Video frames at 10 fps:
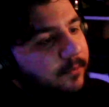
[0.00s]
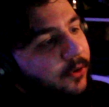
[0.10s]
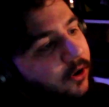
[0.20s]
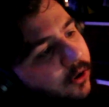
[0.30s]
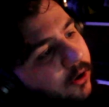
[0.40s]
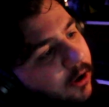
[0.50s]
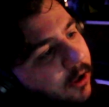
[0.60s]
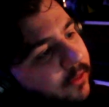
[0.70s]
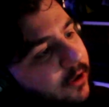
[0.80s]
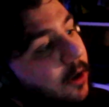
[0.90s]
But
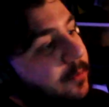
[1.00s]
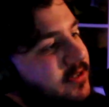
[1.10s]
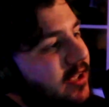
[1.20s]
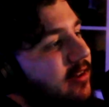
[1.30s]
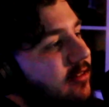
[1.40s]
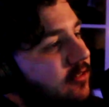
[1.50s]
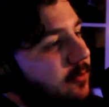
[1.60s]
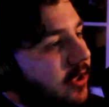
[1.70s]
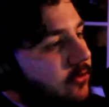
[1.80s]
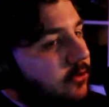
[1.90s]
on the opposite end of the
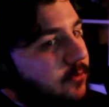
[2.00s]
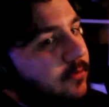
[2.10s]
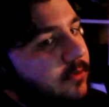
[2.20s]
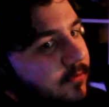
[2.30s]
spectrum,